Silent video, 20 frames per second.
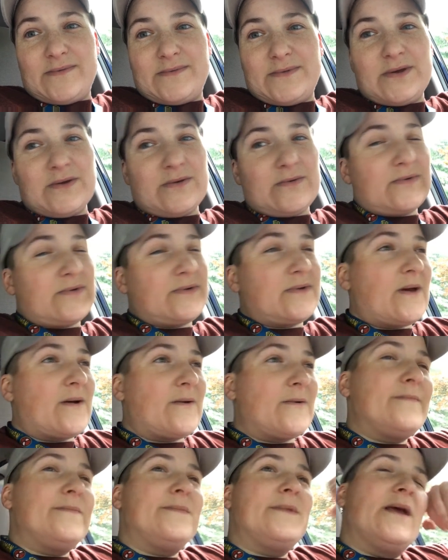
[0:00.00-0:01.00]
stuff too
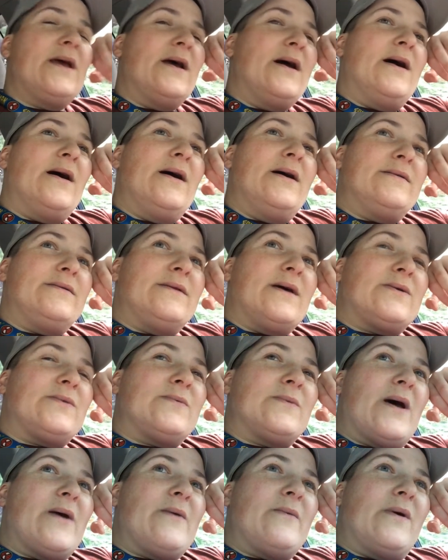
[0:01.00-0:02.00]
so
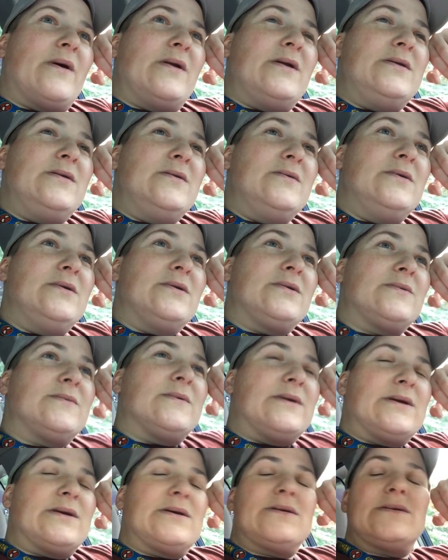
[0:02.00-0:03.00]
that's what I want to do
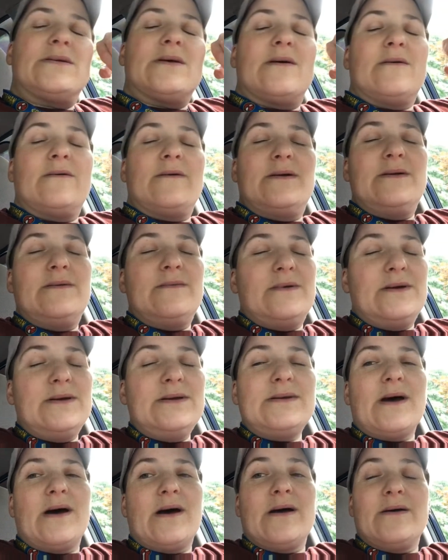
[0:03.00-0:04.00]
this week. So
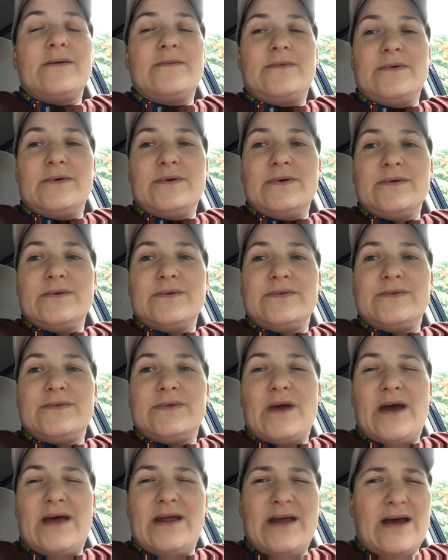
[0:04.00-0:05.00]
anyways, I will,
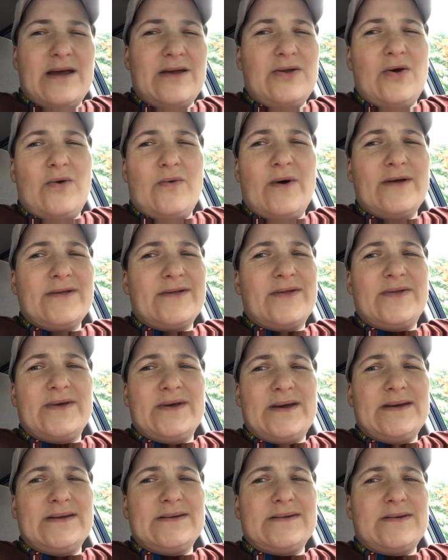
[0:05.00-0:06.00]
and you know what the
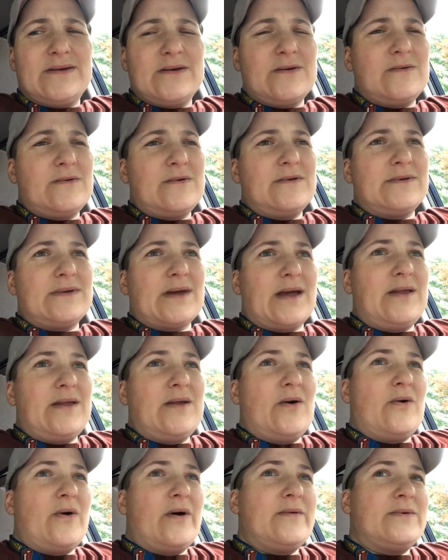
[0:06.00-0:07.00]
thing is too, is
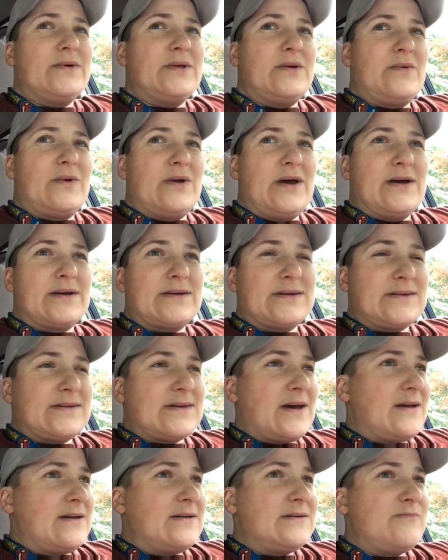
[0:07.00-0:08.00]
I know I really want to
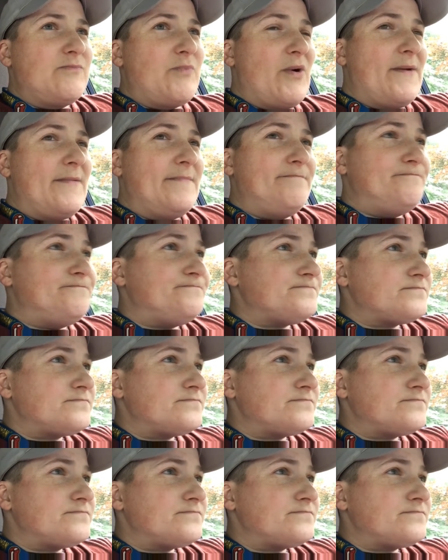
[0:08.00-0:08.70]
exercise, but